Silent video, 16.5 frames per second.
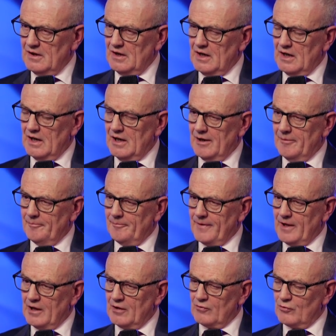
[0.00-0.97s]
Um,
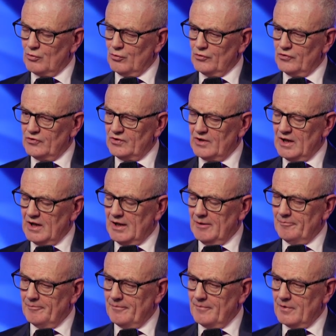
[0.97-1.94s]
and of course,
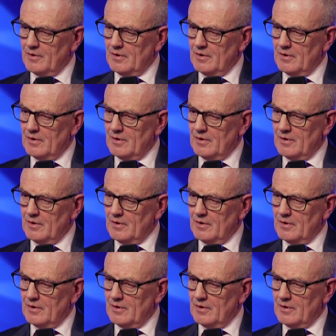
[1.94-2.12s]
um,